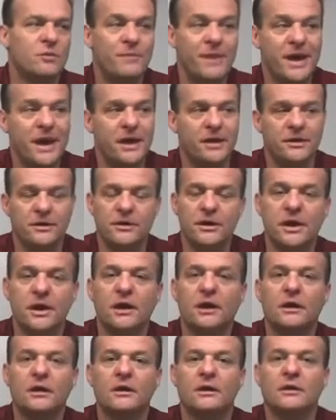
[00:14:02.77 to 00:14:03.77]
to a bad
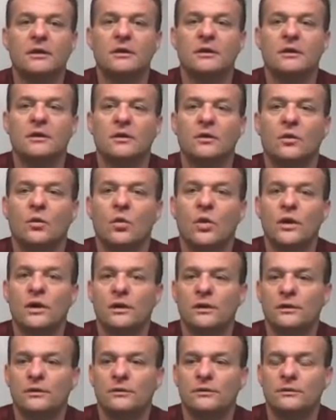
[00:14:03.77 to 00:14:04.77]
area
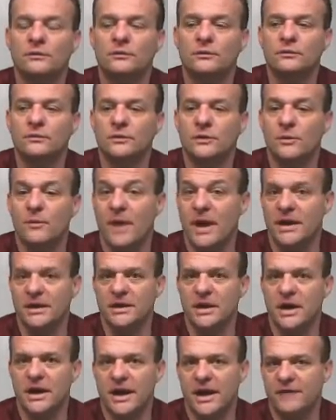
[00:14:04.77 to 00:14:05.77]
where you might
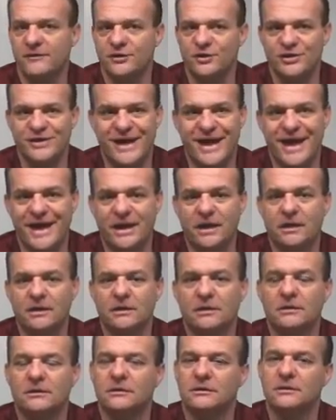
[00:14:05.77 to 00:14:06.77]
not have your
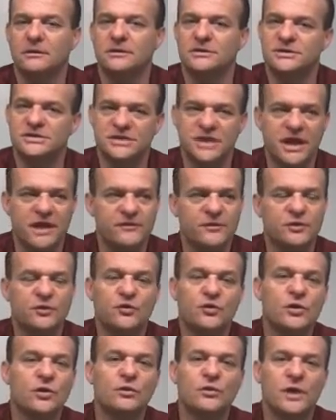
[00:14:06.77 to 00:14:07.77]
data, just have your
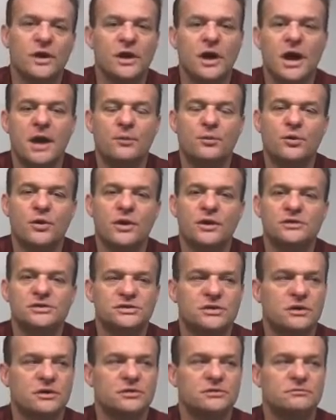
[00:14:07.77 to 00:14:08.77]
drill rig operator
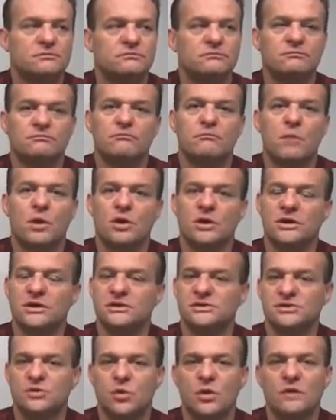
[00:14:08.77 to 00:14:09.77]
start
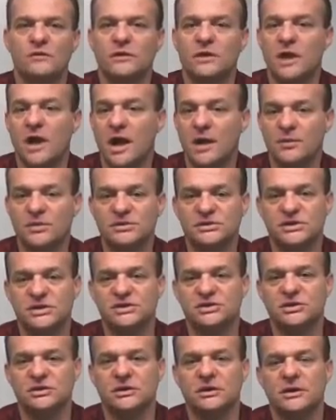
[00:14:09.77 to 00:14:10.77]
marking his 12 o'clock
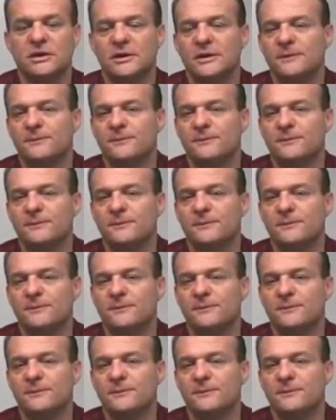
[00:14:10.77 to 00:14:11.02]
position.